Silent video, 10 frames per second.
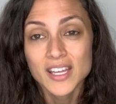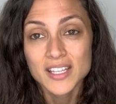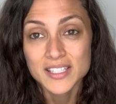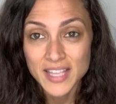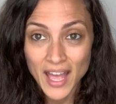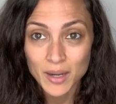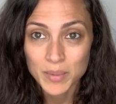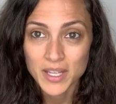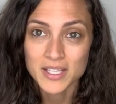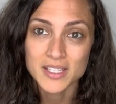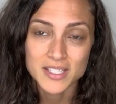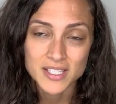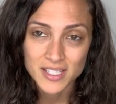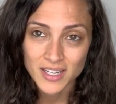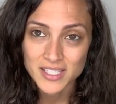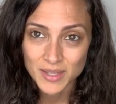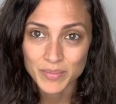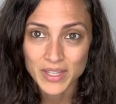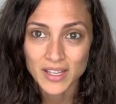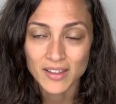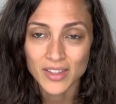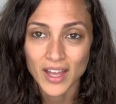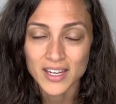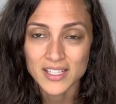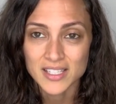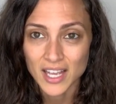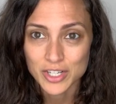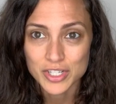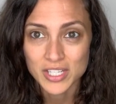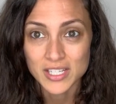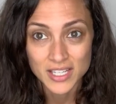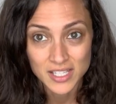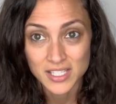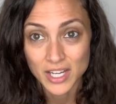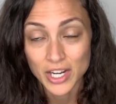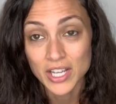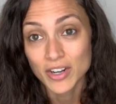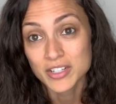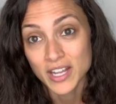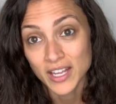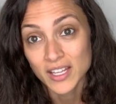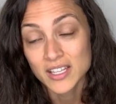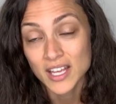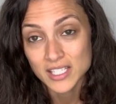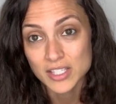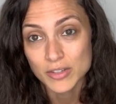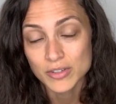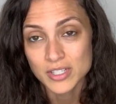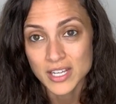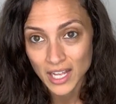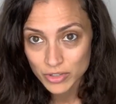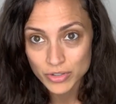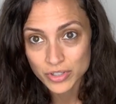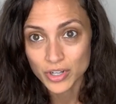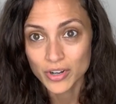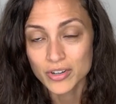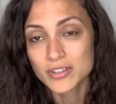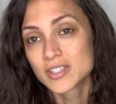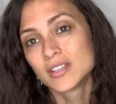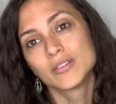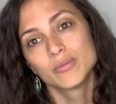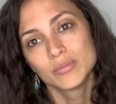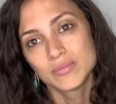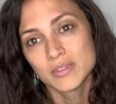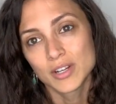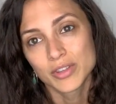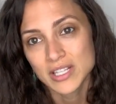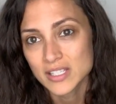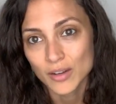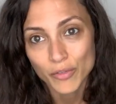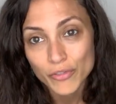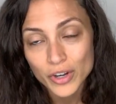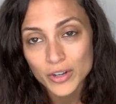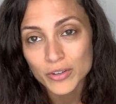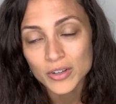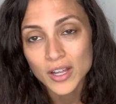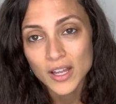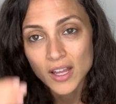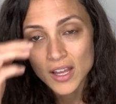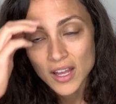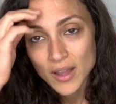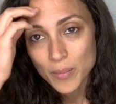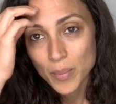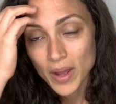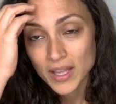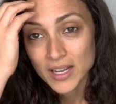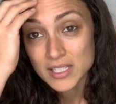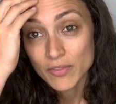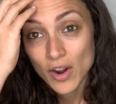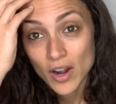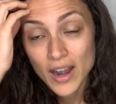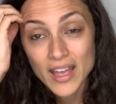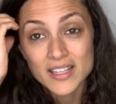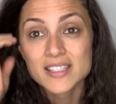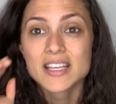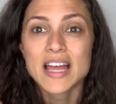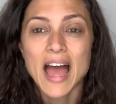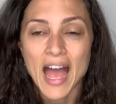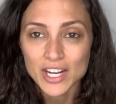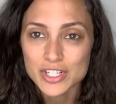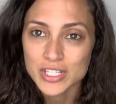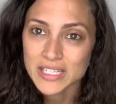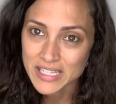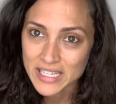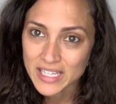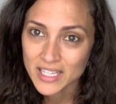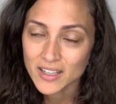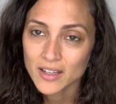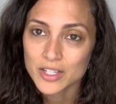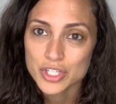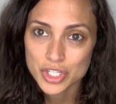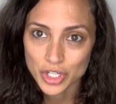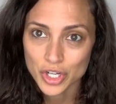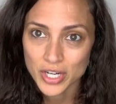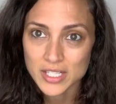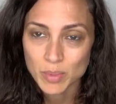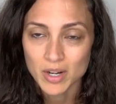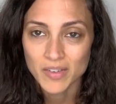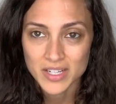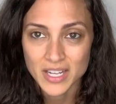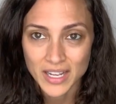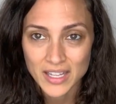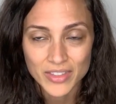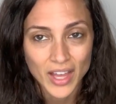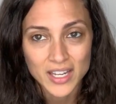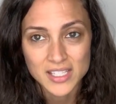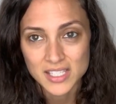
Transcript: sad because this is not something that is actually necessary in our diet. Yes, there's natural sugars and things like fruit, but as far as actually needing sugar as part of our diet, that is